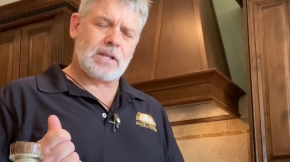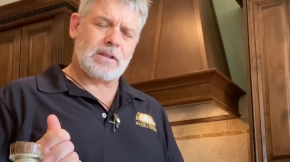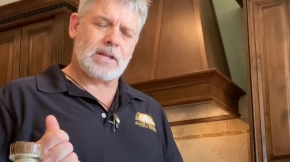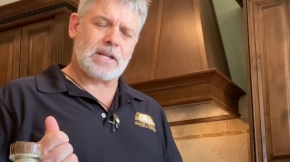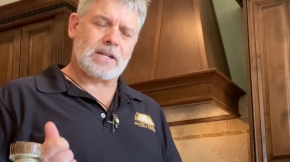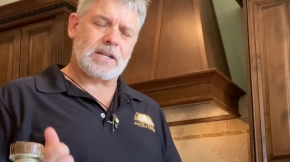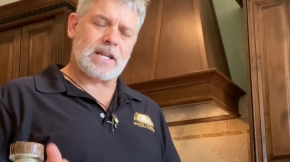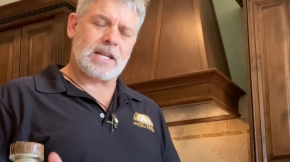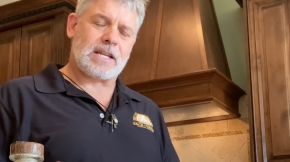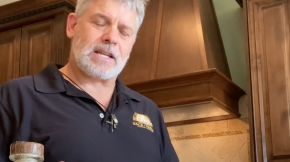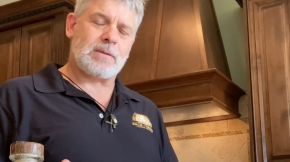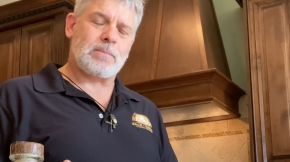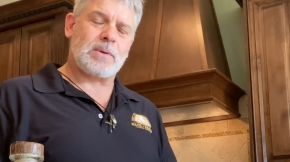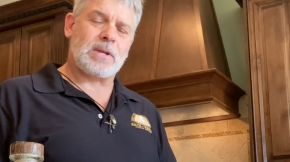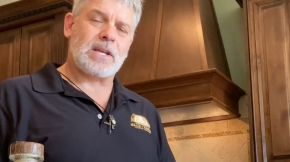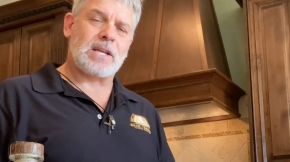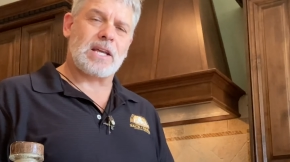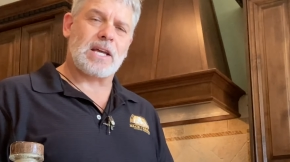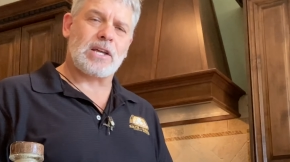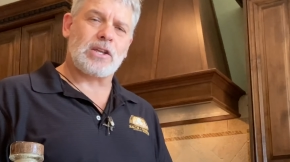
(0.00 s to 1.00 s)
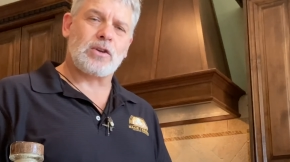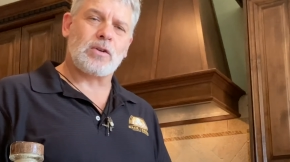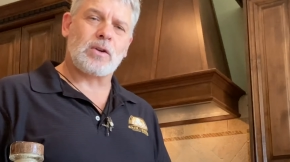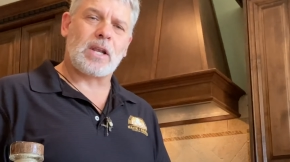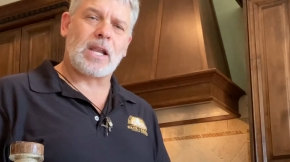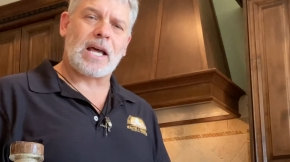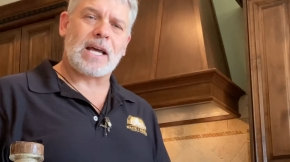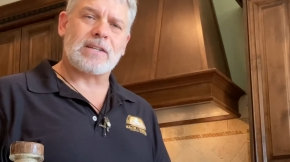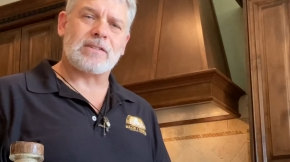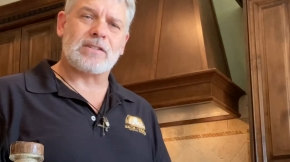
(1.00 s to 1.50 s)
that it can be
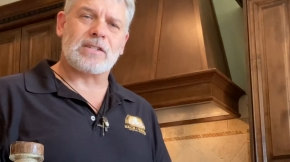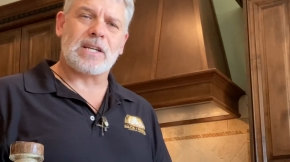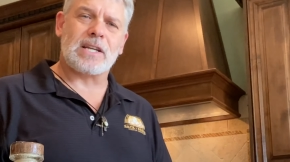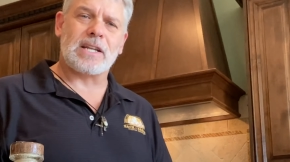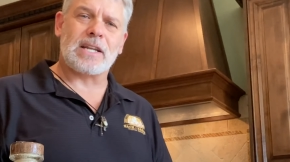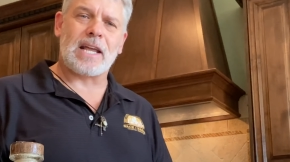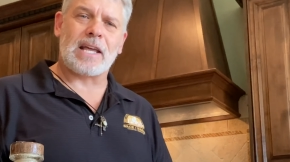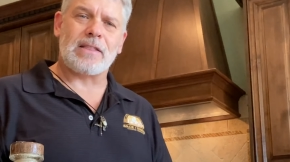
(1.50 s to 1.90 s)
utilized in,